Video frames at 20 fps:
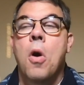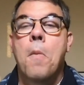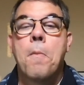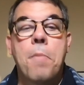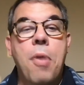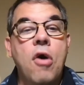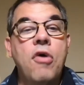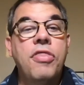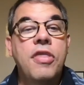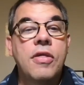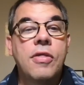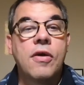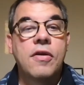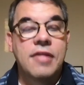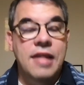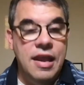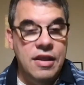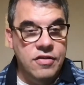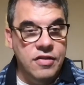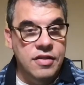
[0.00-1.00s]
Both of
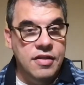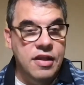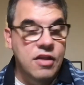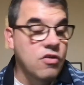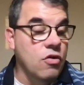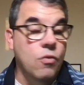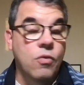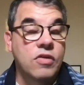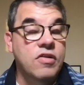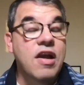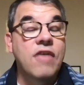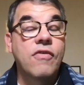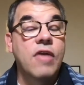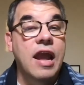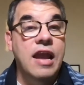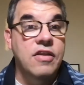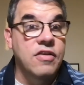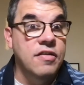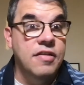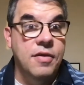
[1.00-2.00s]
those agencies, or whichever
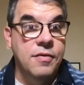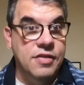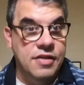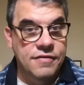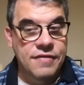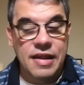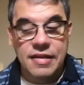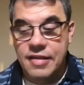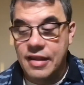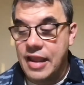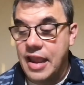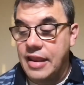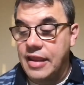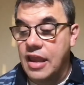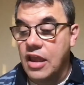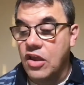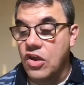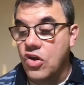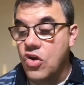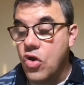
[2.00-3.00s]
agency was
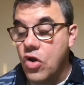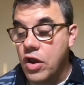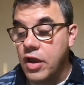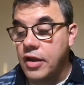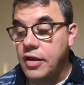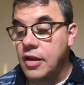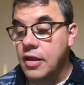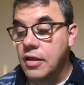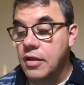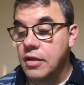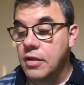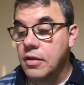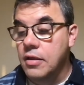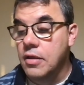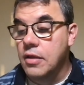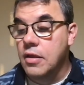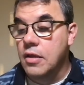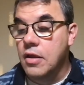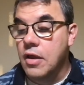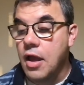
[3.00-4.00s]
investigating it, could,
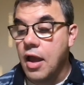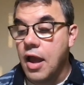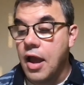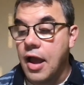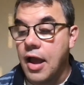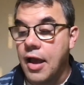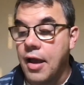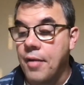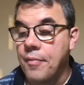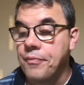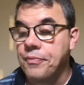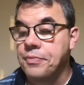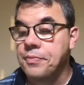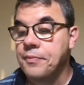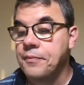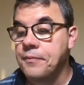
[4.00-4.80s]
what's